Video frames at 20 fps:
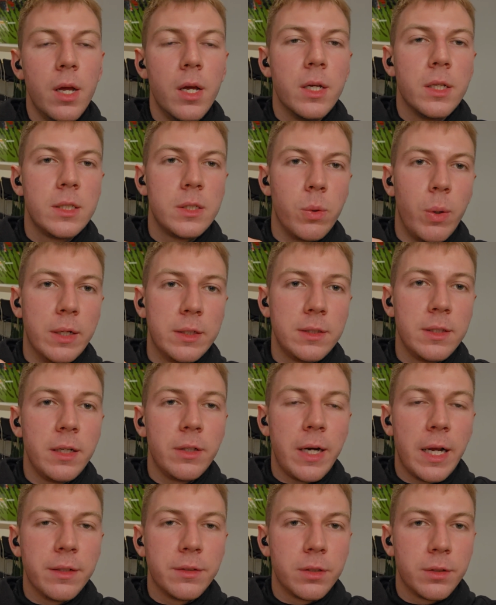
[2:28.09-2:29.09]
So once they
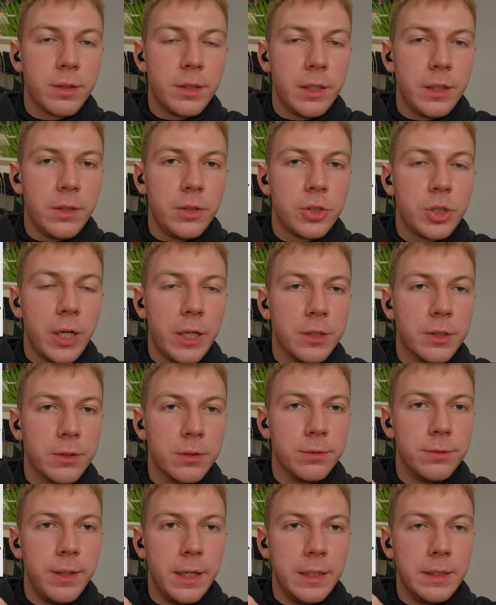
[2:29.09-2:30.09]
enter the
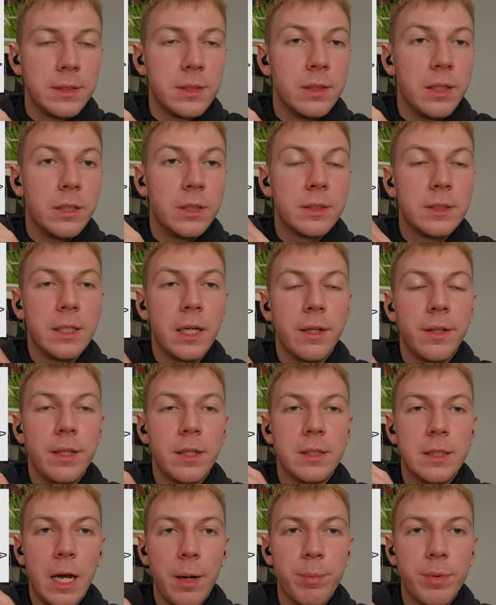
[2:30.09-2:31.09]
initiation phase, the
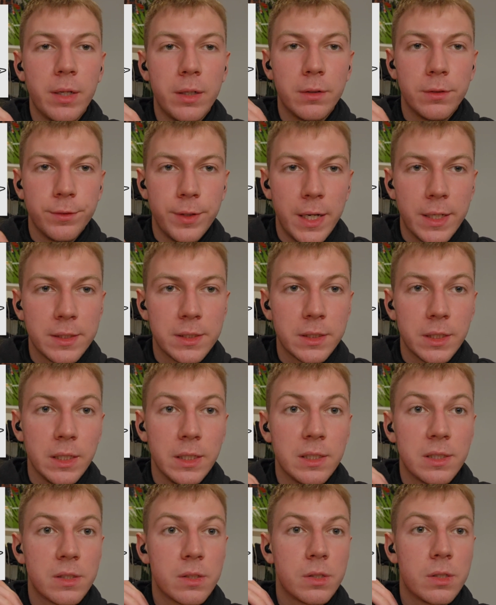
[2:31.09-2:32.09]
time they invest
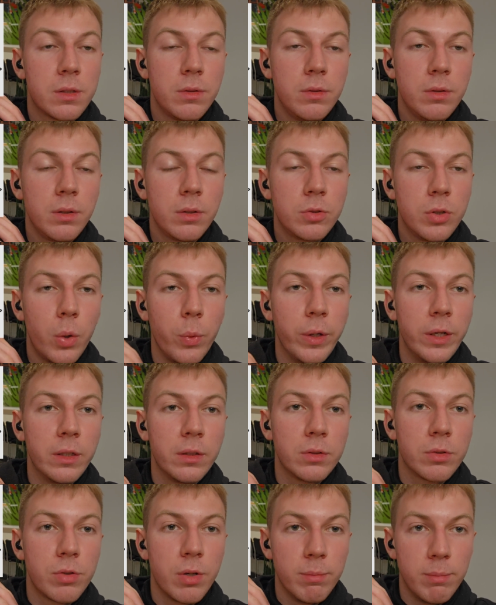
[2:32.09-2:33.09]
is
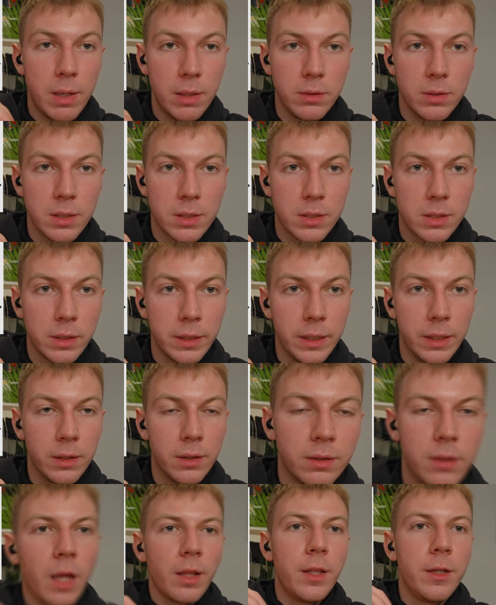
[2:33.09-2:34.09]
growing tremendously.
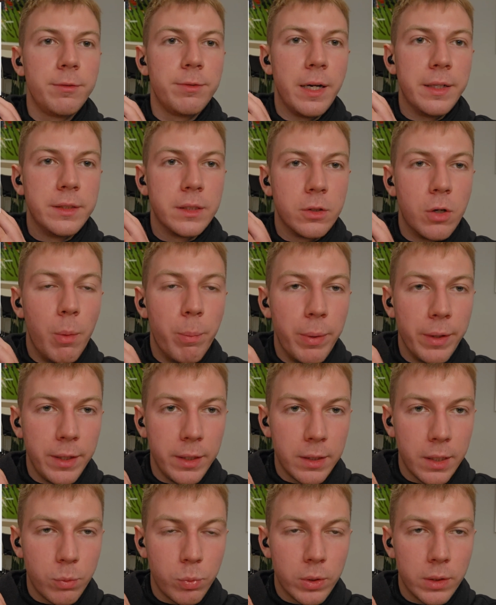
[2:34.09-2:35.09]
They find a company
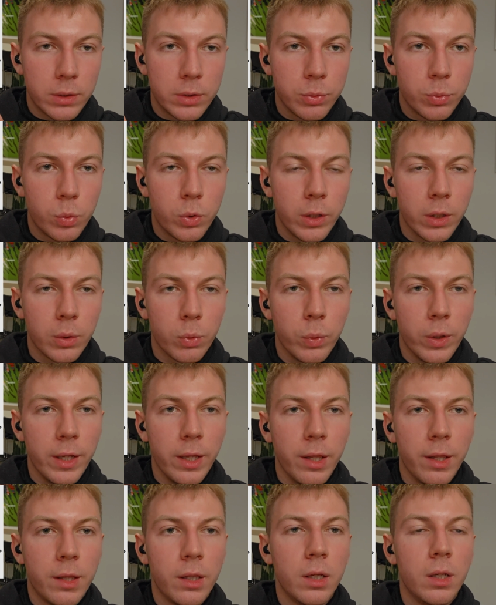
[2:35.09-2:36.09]
they want to work
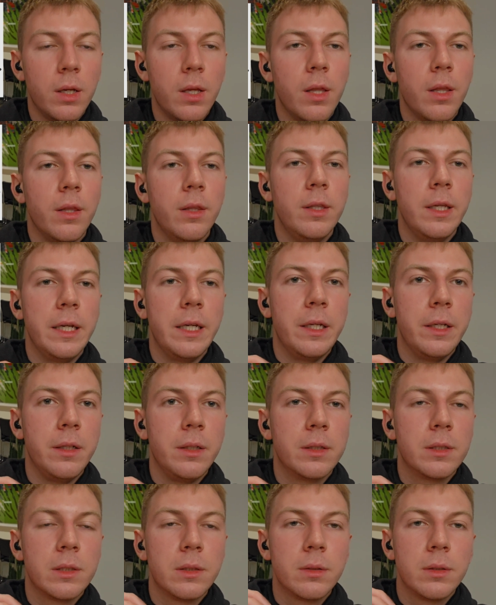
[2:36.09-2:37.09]
with, they
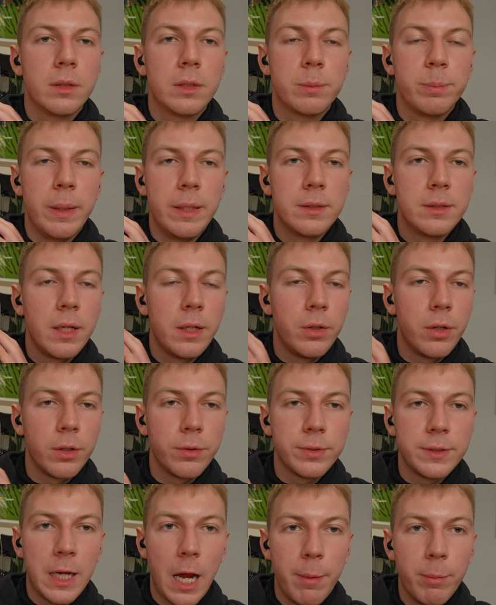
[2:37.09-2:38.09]
spend a lot
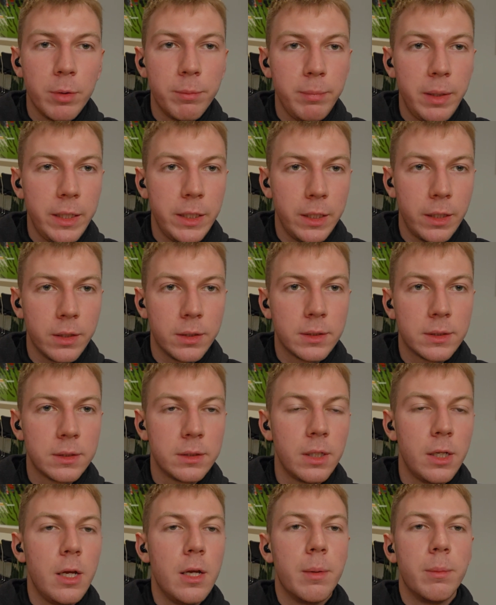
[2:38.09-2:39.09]
of time on
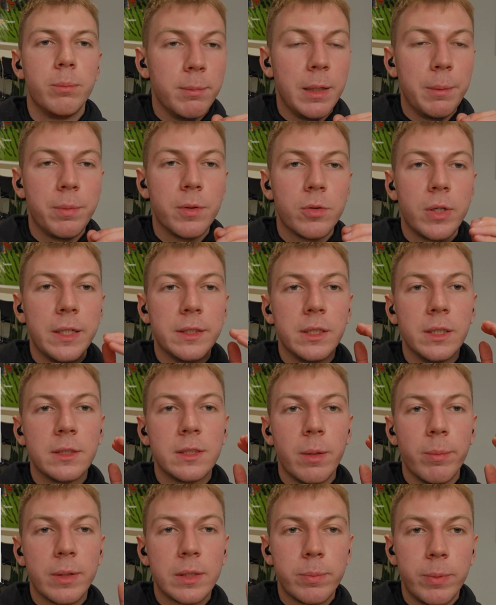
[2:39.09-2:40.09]
meetings, maybe writing
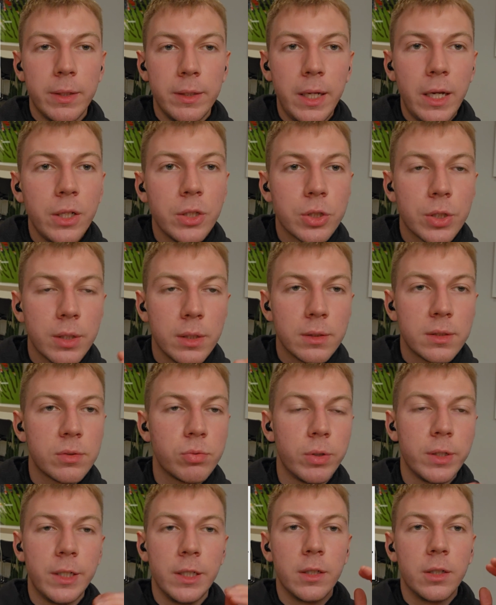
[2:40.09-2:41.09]
some
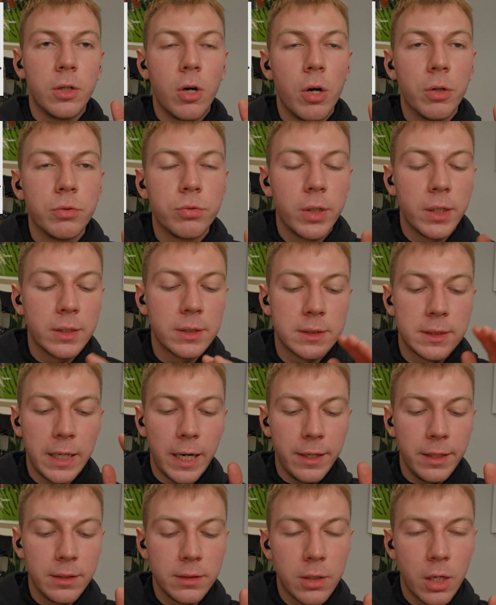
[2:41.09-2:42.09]
explanations, reading contracts,
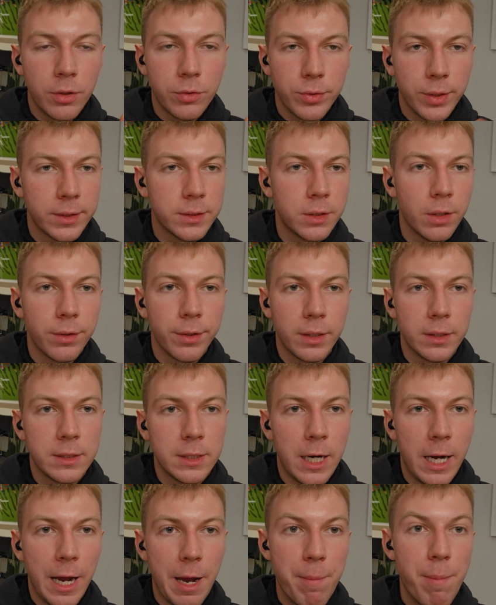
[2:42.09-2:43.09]
signing contracts all the
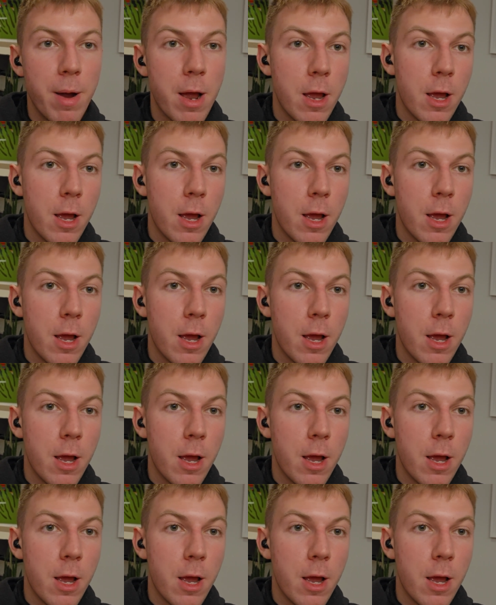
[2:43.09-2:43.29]
time.